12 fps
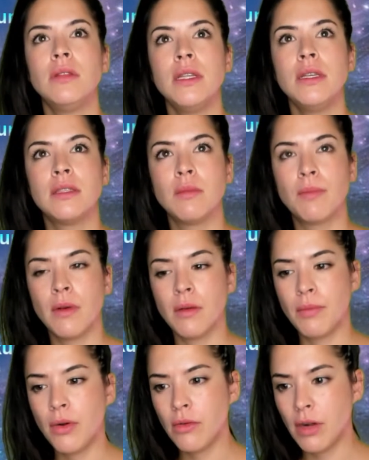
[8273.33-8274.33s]
is the
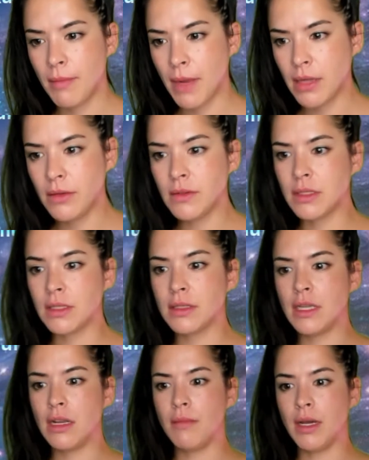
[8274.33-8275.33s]
program I use to
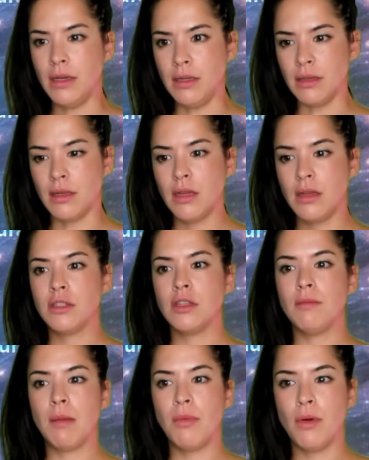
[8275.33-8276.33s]
send money
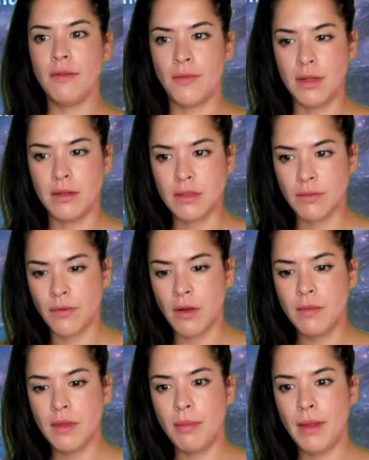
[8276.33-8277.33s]
to my boyfriends
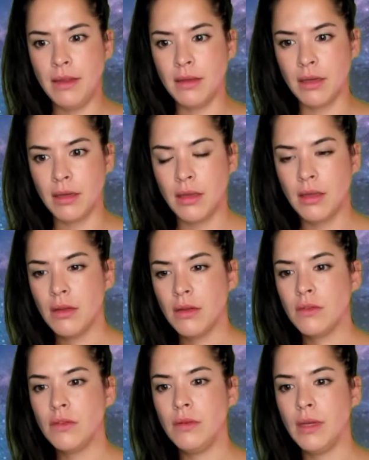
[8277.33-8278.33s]
from the bank
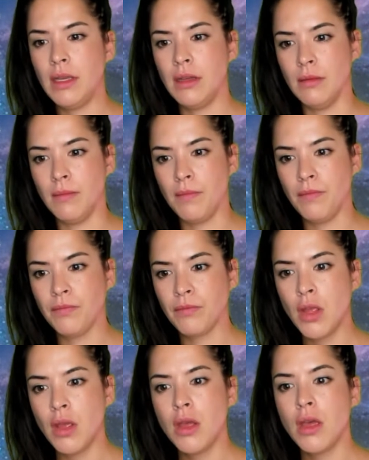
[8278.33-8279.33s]
to him.
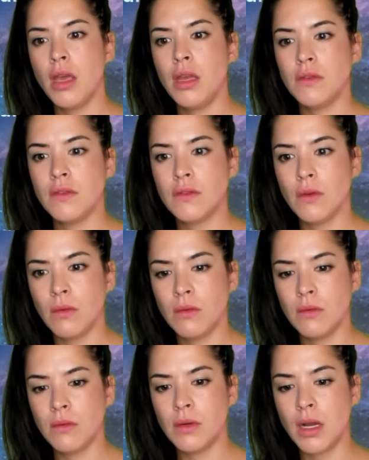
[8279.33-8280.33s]
And
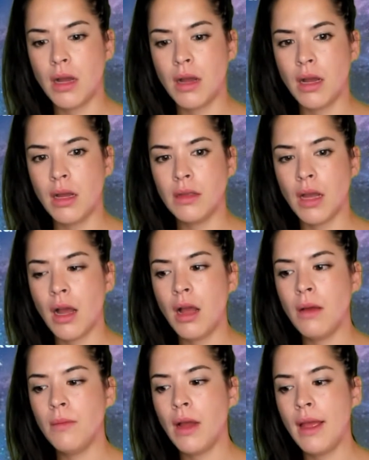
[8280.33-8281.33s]
so I
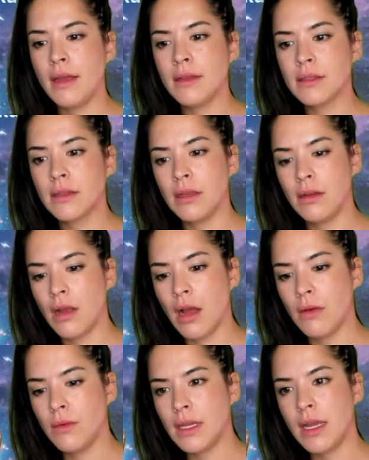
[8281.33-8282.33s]

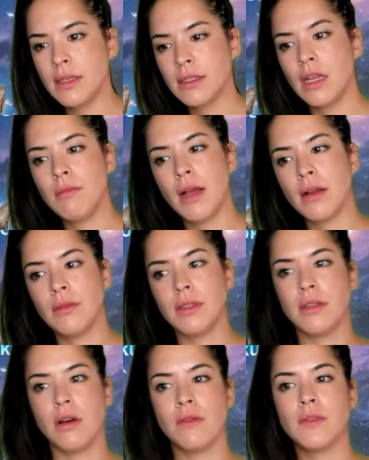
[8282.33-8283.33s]
was asking
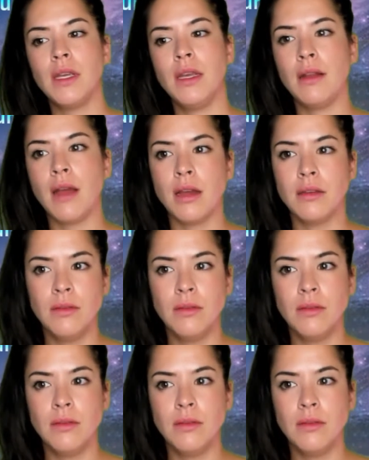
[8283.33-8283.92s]
Microsoft, can I